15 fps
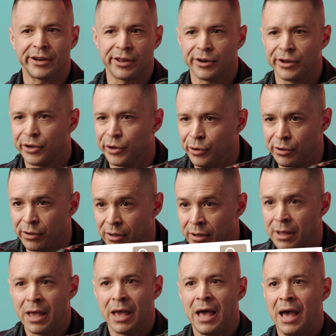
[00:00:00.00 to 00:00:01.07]
you to Google
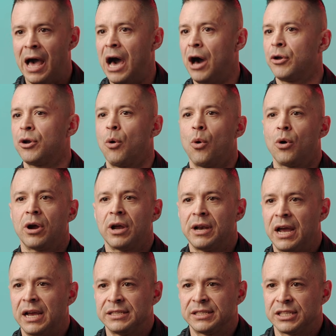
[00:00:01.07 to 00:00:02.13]
how to
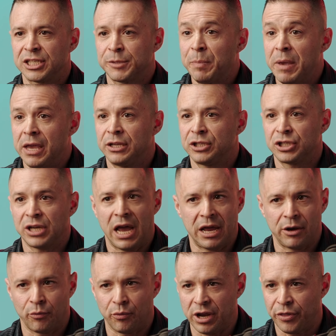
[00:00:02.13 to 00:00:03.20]
organize a speech
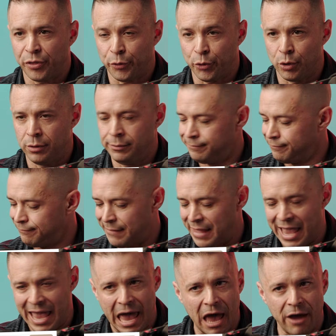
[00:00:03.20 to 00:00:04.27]
and read through
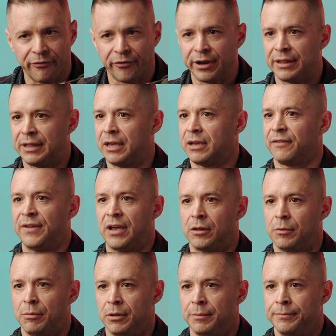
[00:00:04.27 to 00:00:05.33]
every link
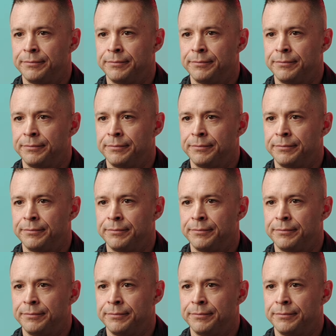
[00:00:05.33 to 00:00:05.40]
available.